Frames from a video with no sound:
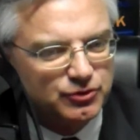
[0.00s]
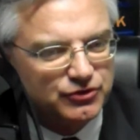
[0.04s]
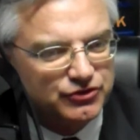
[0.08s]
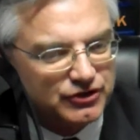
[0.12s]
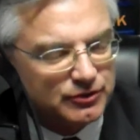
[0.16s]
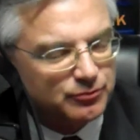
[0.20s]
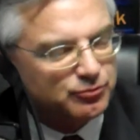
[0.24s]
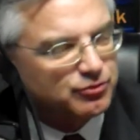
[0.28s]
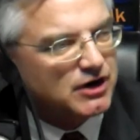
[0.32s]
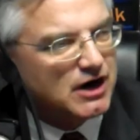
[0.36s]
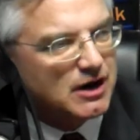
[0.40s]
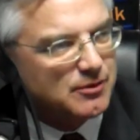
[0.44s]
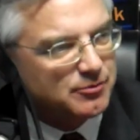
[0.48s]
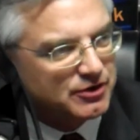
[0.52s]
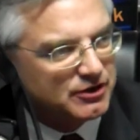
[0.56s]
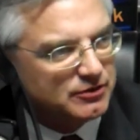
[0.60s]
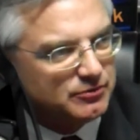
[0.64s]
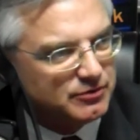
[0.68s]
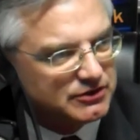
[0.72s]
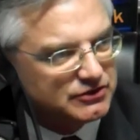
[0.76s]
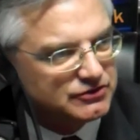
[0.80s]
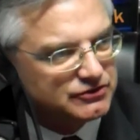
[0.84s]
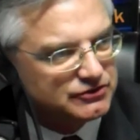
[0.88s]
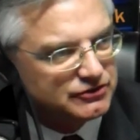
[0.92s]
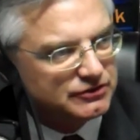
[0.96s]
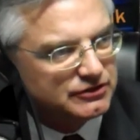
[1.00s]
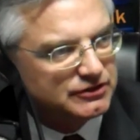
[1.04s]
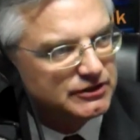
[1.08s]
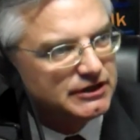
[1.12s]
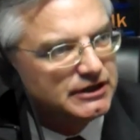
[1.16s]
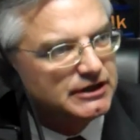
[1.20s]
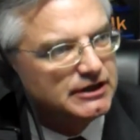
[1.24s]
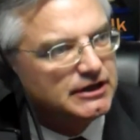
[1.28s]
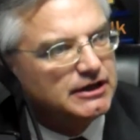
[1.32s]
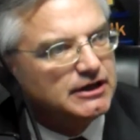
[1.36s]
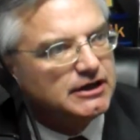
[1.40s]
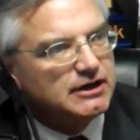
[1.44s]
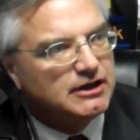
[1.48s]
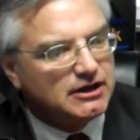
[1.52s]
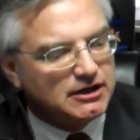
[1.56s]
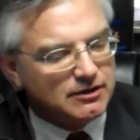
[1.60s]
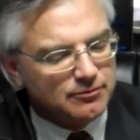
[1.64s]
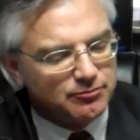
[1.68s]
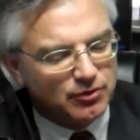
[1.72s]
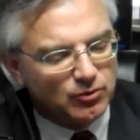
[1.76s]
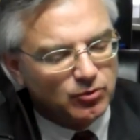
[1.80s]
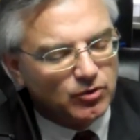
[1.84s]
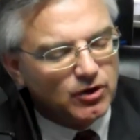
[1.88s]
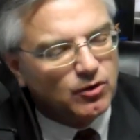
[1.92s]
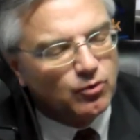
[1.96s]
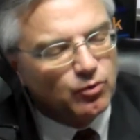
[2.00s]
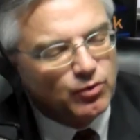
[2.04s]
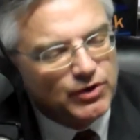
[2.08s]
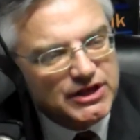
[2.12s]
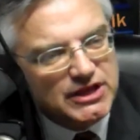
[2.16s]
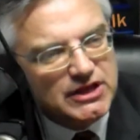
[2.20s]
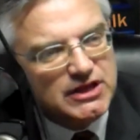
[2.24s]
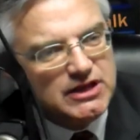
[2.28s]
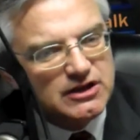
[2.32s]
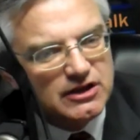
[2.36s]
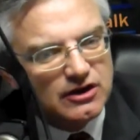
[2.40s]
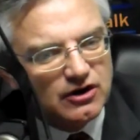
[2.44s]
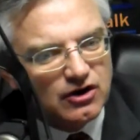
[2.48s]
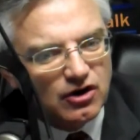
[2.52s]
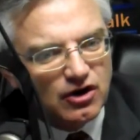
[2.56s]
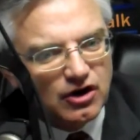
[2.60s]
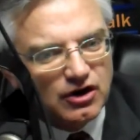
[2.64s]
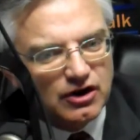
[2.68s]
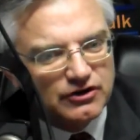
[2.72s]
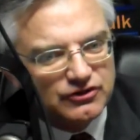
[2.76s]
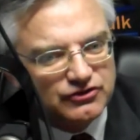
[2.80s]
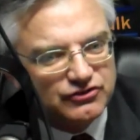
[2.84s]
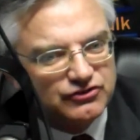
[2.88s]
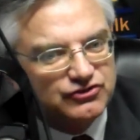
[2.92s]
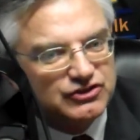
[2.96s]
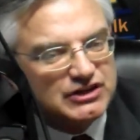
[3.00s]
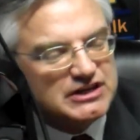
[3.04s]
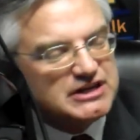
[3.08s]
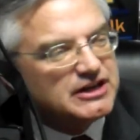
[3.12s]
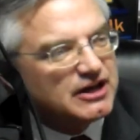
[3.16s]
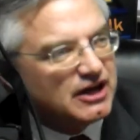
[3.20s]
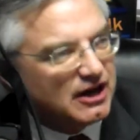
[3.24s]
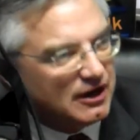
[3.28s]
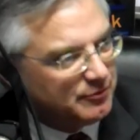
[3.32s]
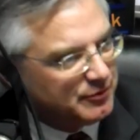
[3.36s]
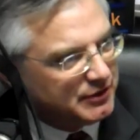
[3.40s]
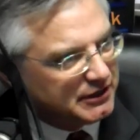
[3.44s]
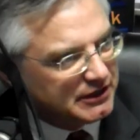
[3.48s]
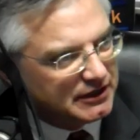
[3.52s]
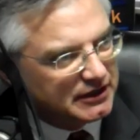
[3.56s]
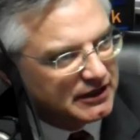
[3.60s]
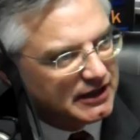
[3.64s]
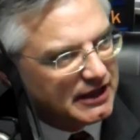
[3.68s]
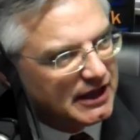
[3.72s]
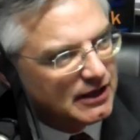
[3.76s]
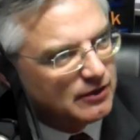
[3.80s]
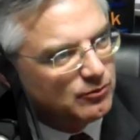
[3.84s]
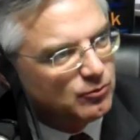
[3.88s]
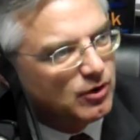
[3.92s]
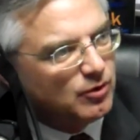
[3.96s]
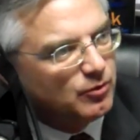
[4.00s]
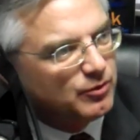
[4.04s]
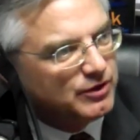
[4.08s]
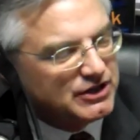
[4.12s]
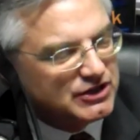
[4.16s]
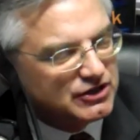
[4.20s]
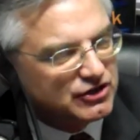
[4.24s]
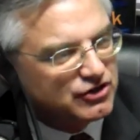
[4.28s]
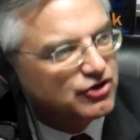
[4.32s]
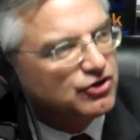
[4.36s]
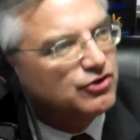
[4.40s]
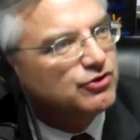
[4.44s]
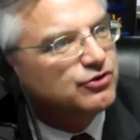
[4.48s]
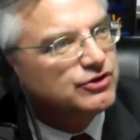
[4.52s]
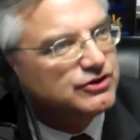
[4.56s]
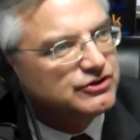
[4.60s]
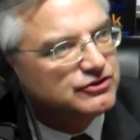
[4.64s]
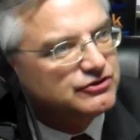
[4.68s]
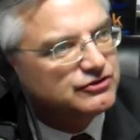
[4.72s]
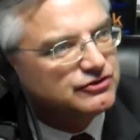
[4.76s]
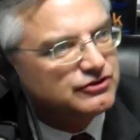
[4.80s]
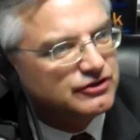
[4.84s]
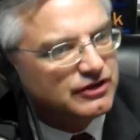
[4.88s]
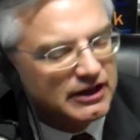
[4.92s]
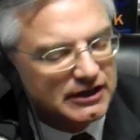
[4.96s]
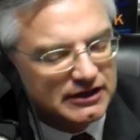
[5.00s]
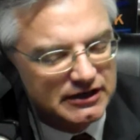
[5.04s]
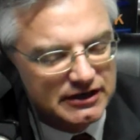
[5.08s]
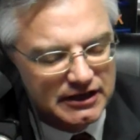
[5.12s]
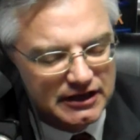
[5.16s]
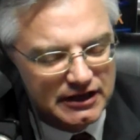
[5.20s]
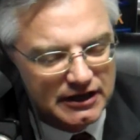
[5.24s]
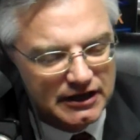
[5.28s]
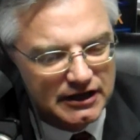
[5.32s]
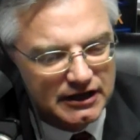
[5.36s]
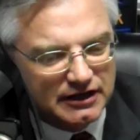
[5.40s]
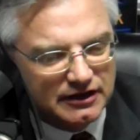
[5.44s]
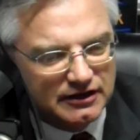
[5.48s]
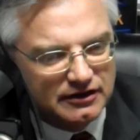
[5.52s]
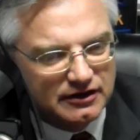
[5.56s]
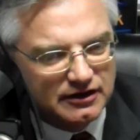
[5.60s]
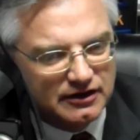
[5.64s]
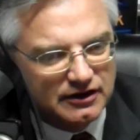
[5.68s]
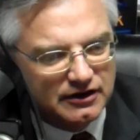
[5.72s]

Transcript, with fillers: with their primary mission. Okay. But what we see coming and what we encourage in, uh,